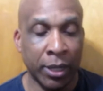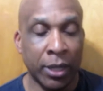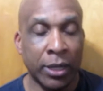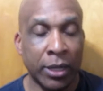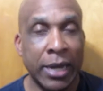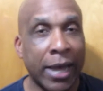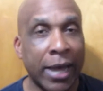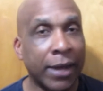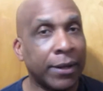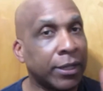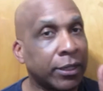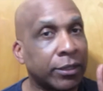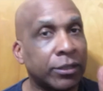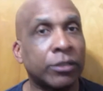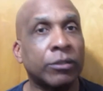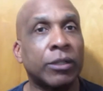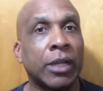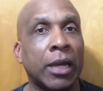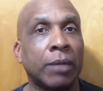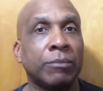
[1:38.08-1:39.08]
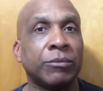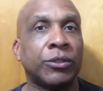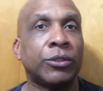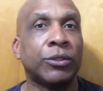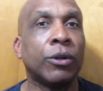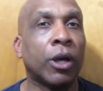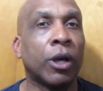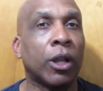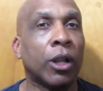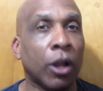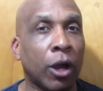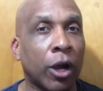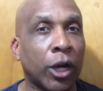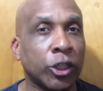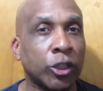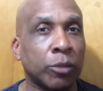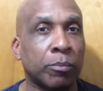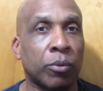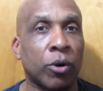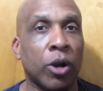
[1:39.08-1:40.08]
Now this comes to a
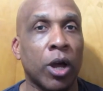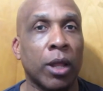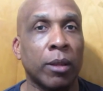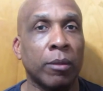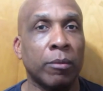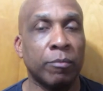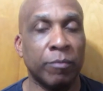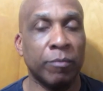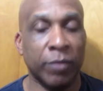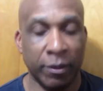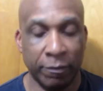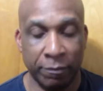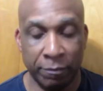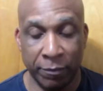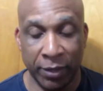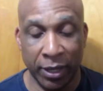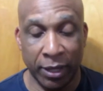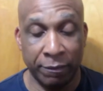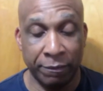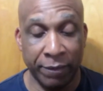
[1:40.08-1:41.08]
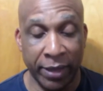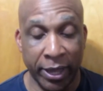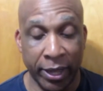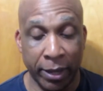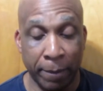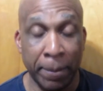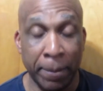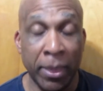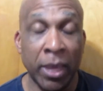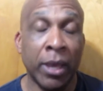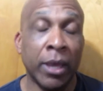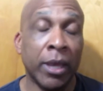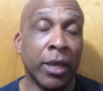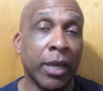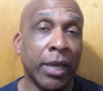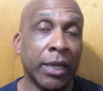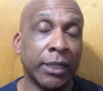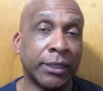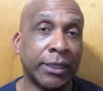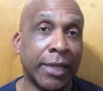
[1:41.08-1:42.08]
larger problem, uh, fam,
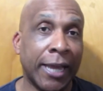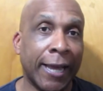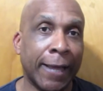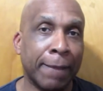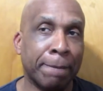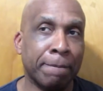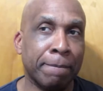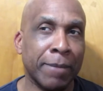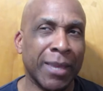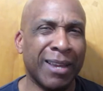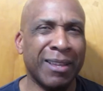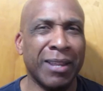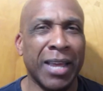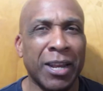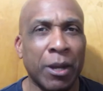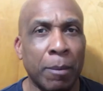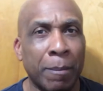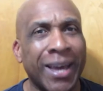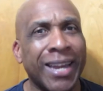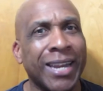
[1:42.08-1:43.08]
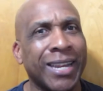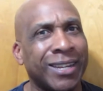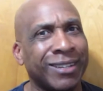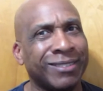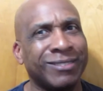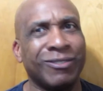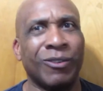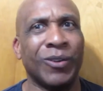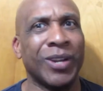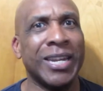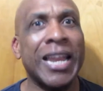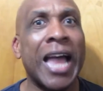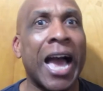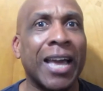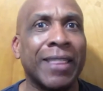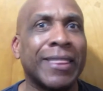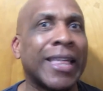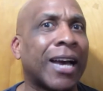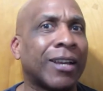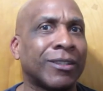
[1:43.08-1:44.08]
is that, and the money is only
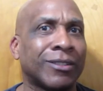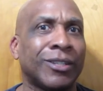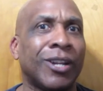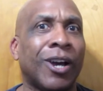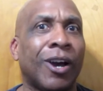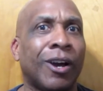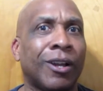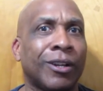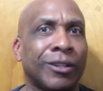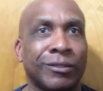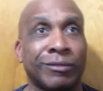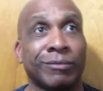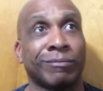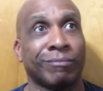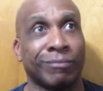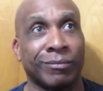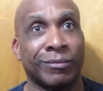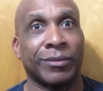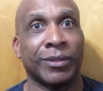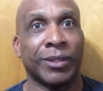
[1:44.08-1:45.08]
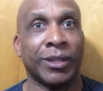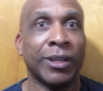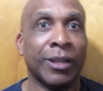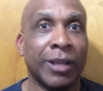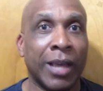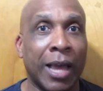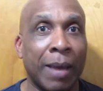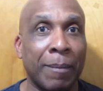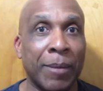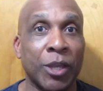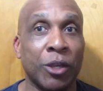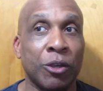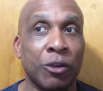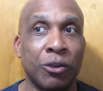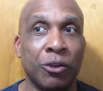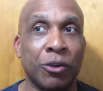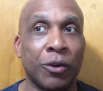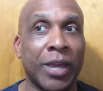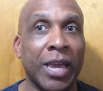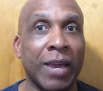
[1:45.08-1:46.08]
$9,000. I mean,
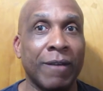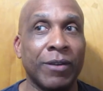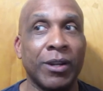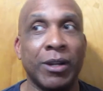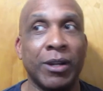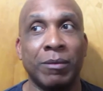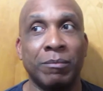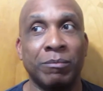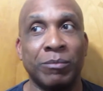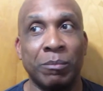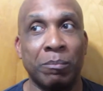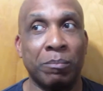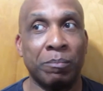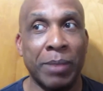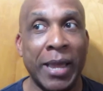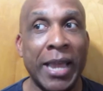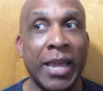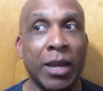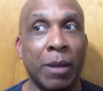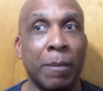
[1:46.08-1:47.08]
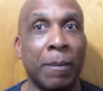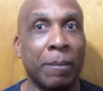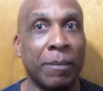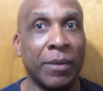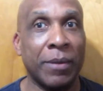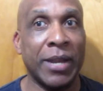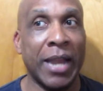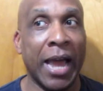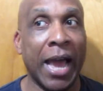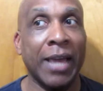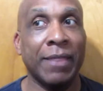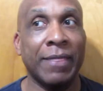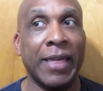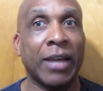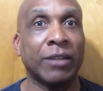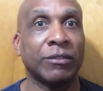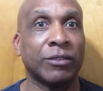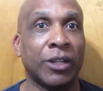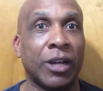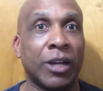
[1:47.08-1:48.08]
you're giving them, paying them
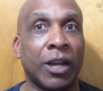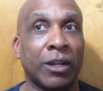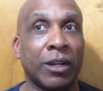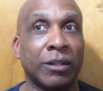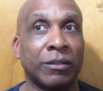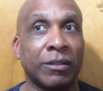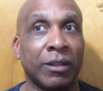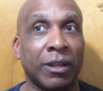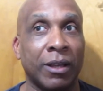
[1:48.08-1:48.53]
$9,000